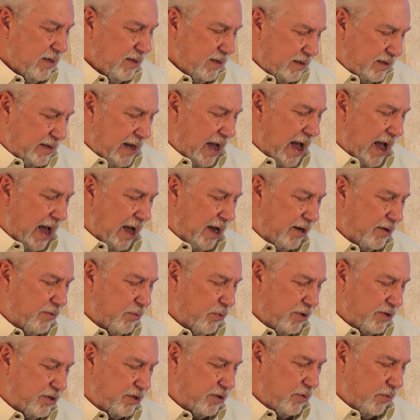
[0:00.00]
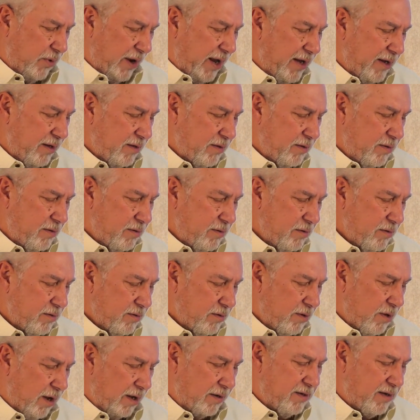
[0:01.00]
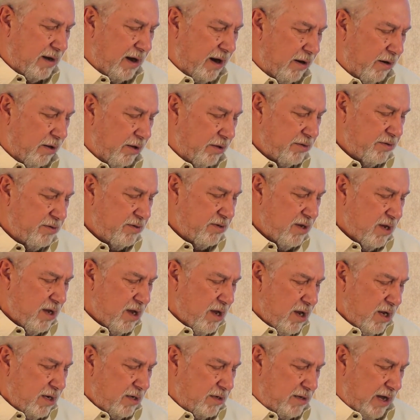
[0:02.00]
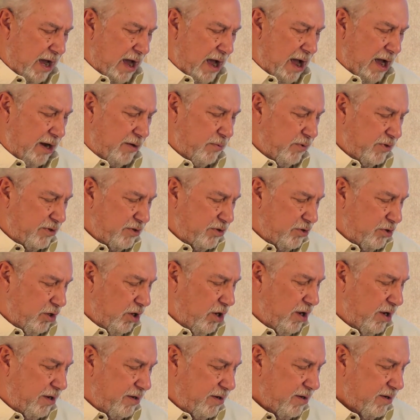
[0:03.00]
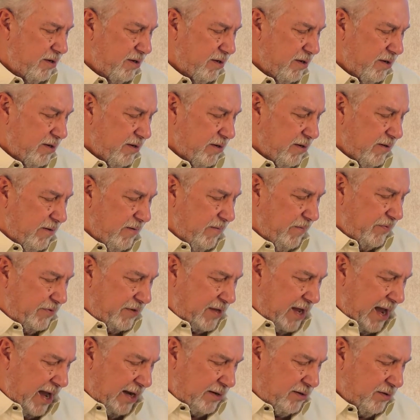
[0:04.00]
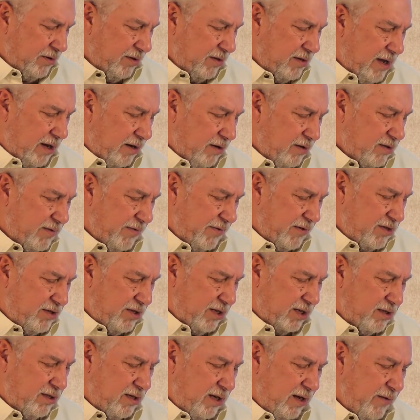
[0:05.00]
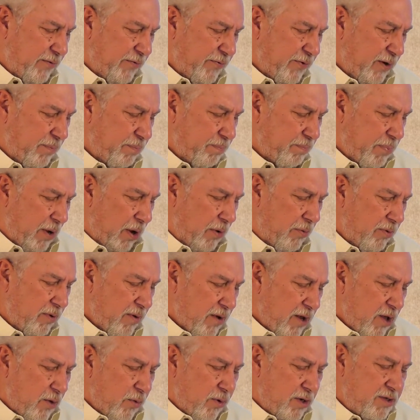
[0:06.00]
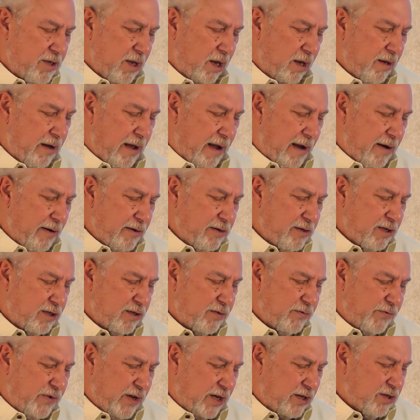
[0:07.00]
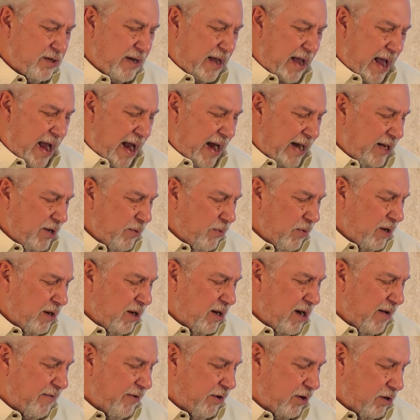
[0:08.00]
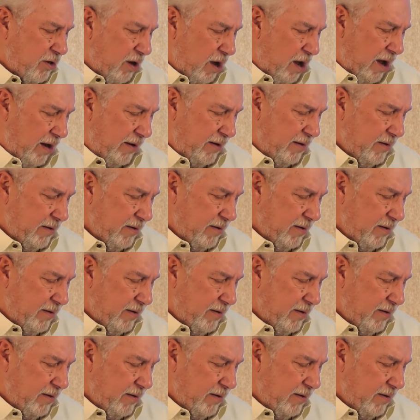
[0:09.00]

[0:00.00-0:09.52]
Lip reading: God was great, thought Carlos. God was good. Tied to the gunwales of the 16-foot boat was the largest fish anyone had ever caught.